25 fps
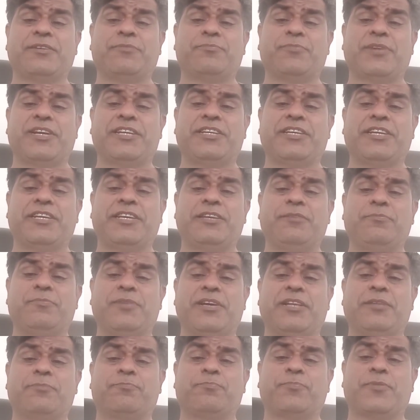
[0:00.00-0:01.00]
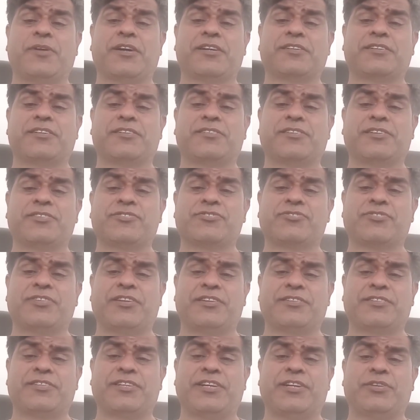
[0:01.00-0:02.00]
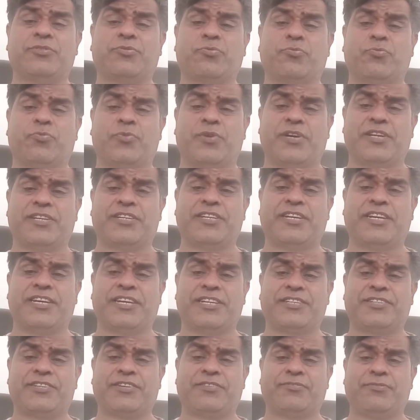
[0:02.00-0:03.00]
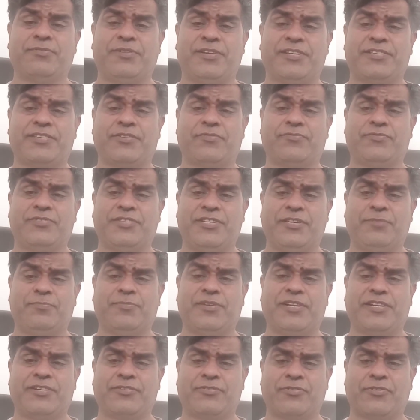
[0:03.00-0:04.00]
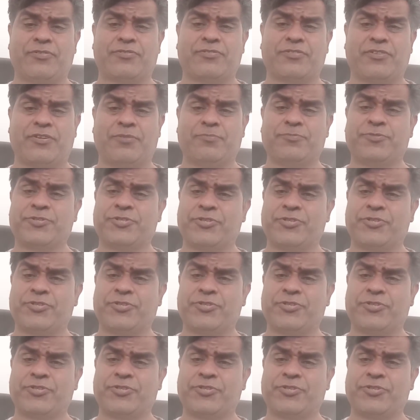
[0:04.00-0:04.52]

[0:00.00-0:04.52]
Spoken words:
my email pakconsultant1@gmail.com.